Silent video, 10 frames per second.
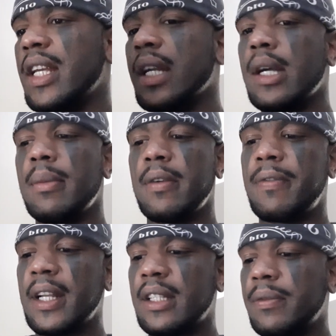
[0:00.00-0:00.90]
income
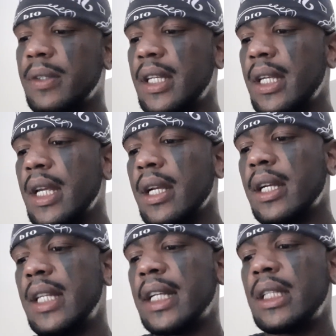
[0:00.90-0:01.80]
effectively
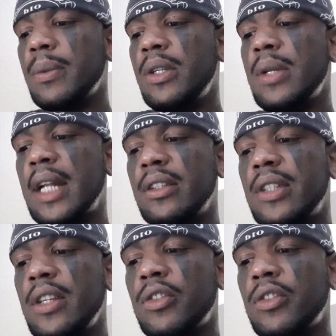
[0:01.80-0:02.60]
connected with United States